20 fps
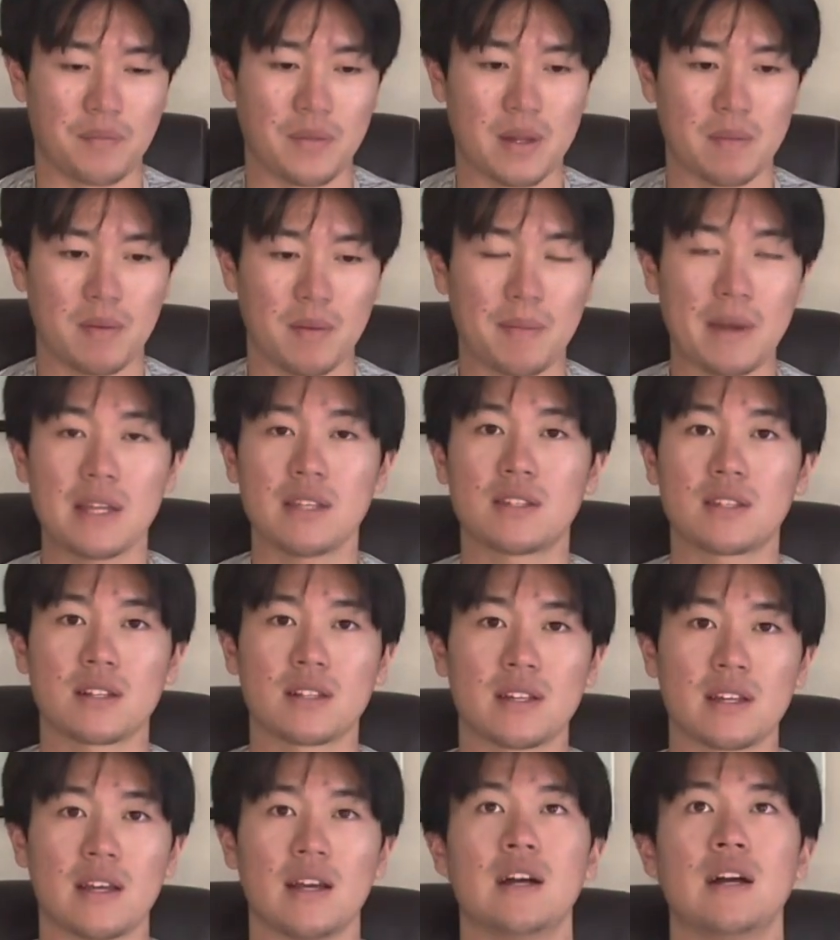But
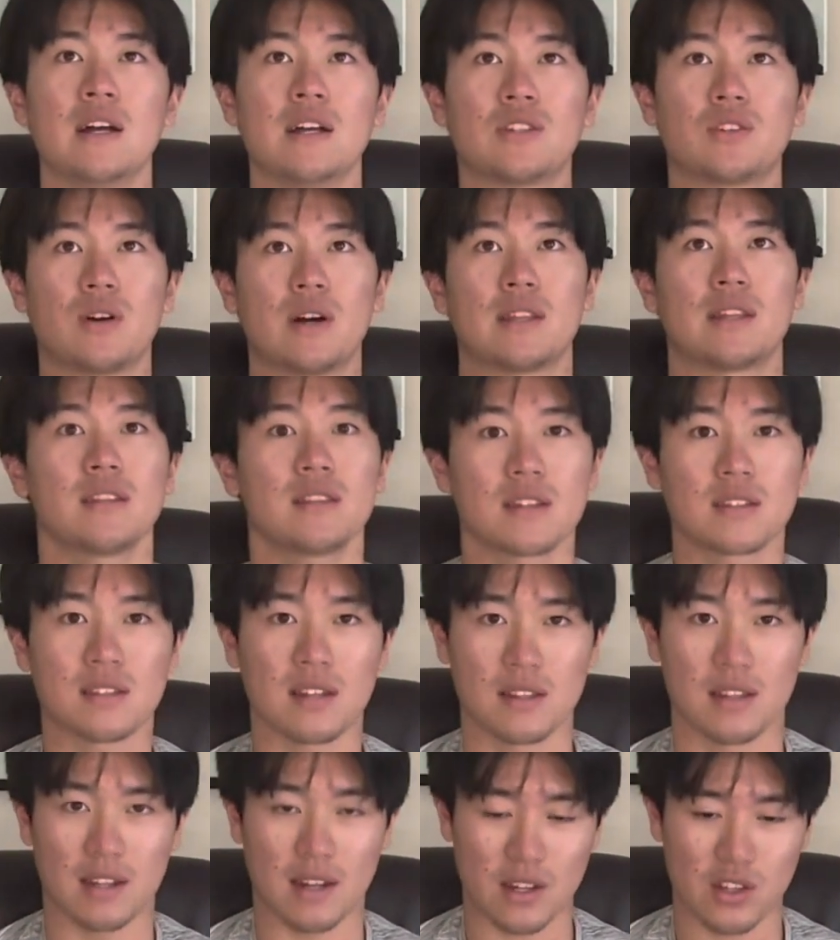basically, so I think the song
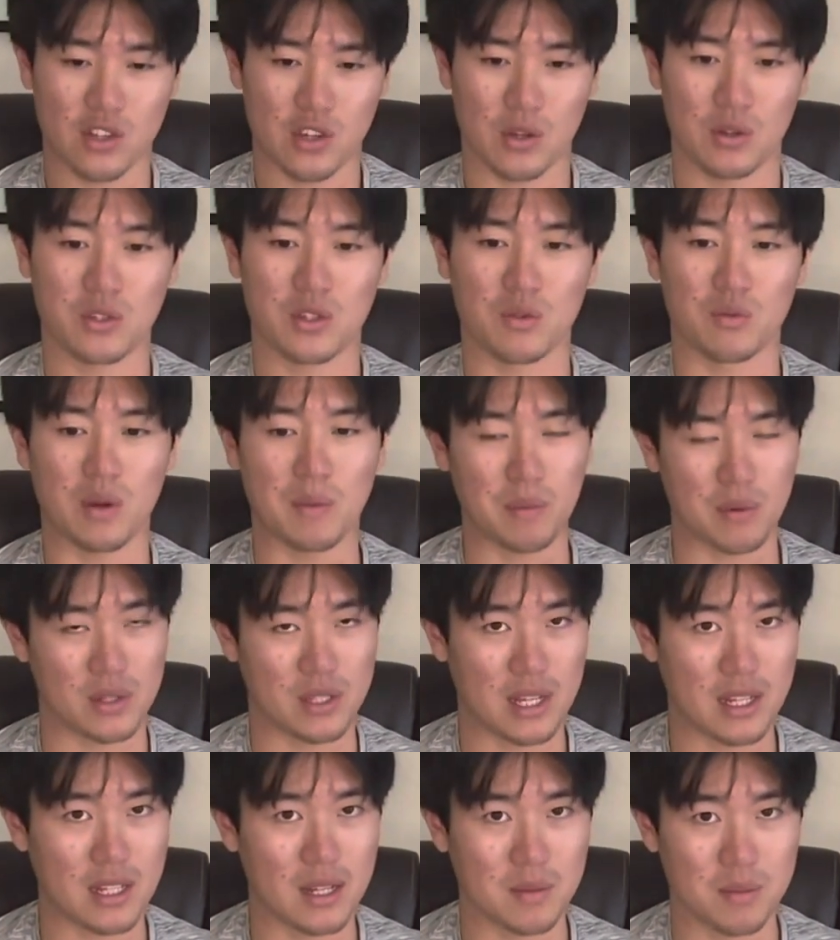that I chose to
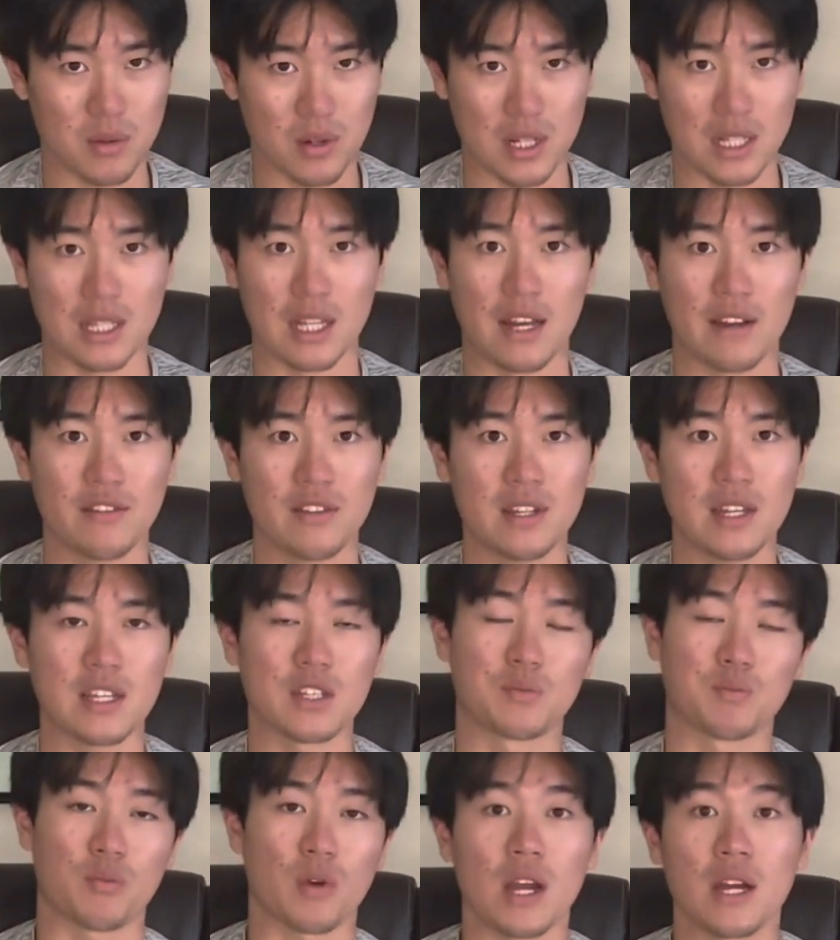represent number 11 is
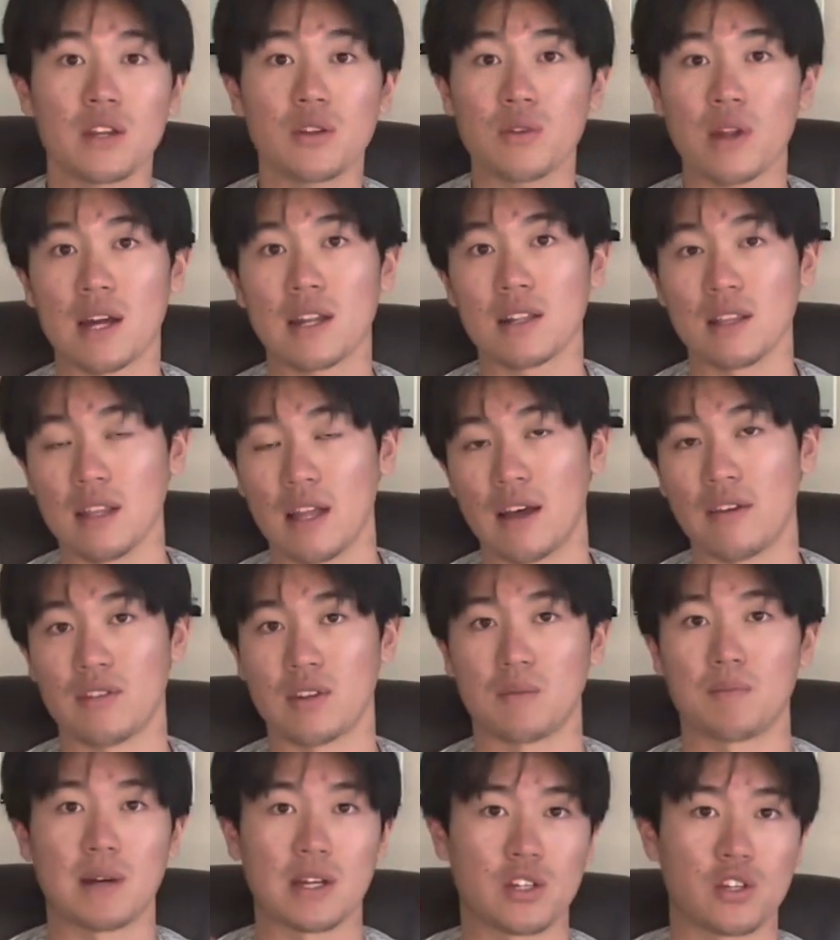Brand New
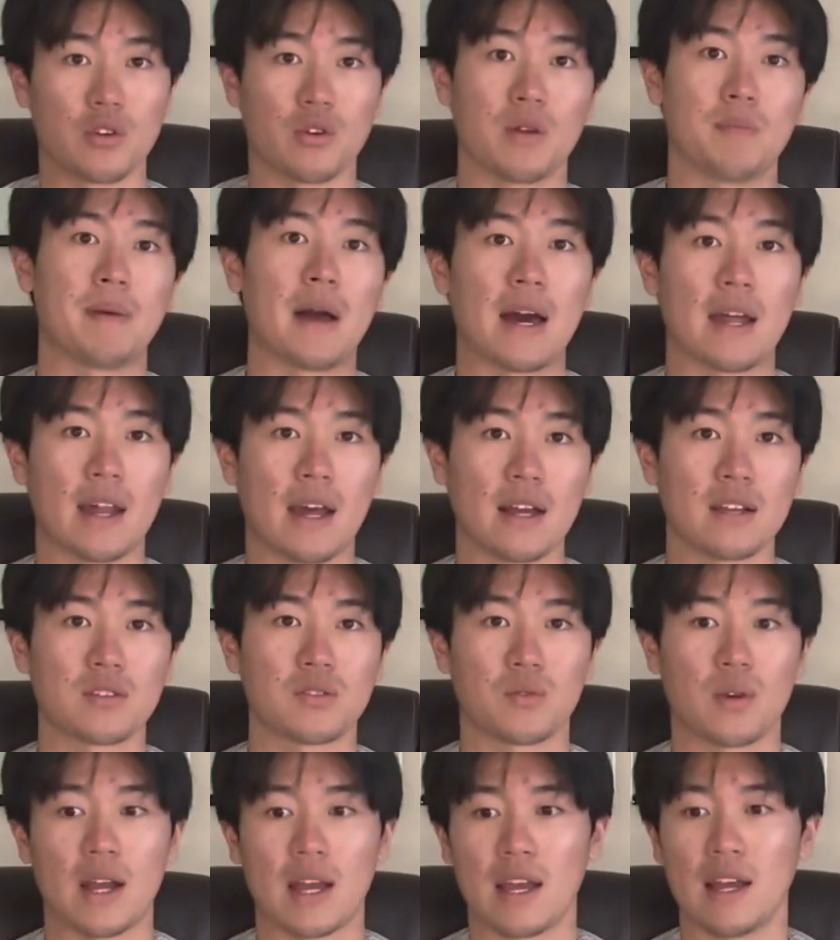911 by Joey Badass,
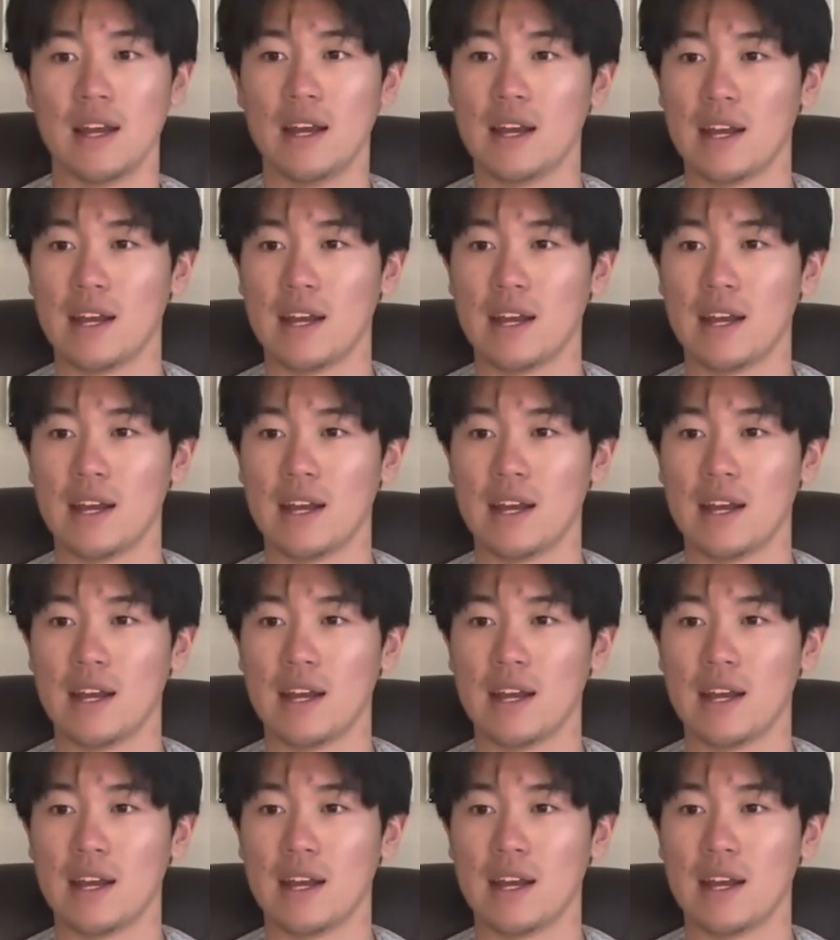right?